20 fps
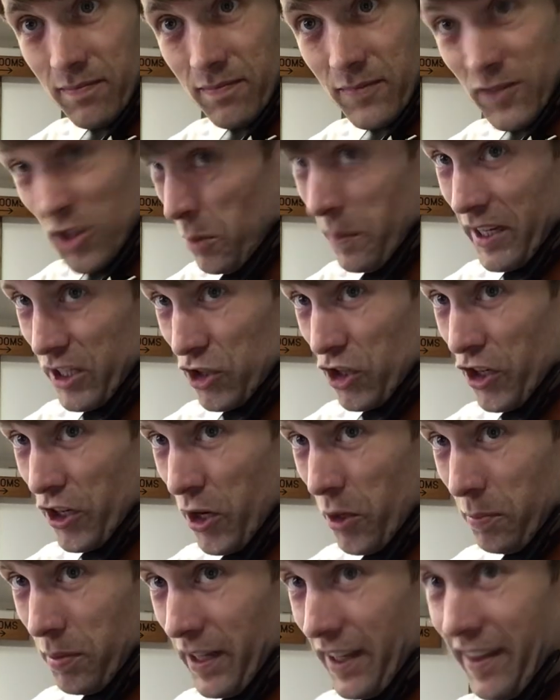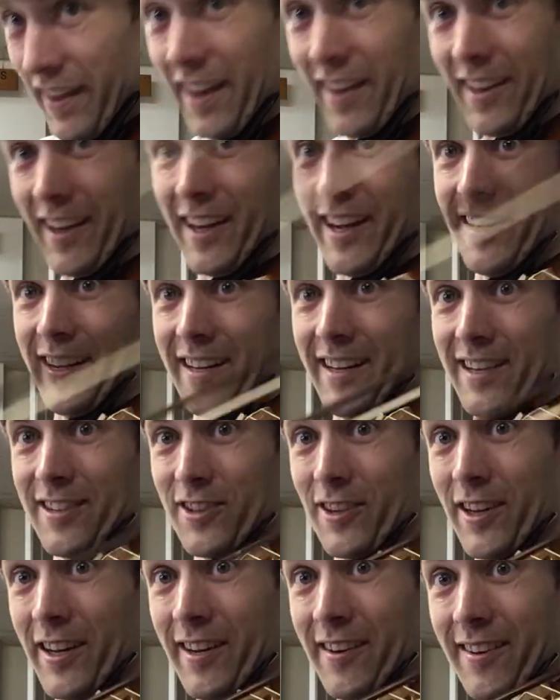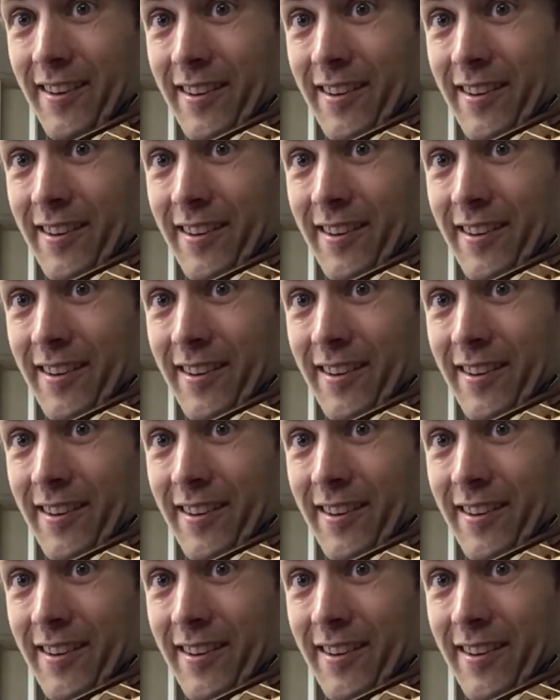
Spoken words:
So make sure you don't play that like I did yesterday.